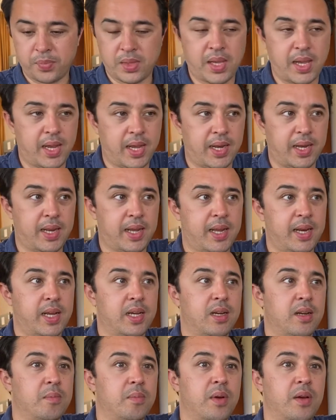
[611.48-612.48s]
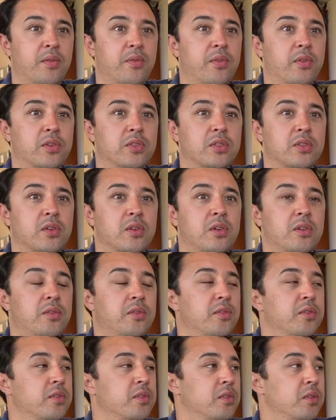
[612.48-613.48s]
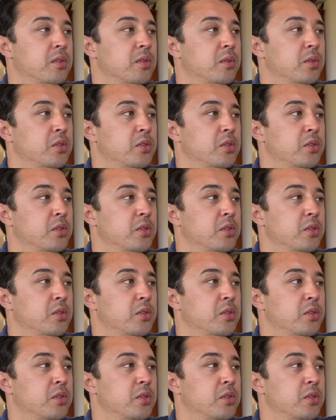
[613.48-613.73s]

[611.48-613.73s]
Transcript: And then I got my first call to do a show.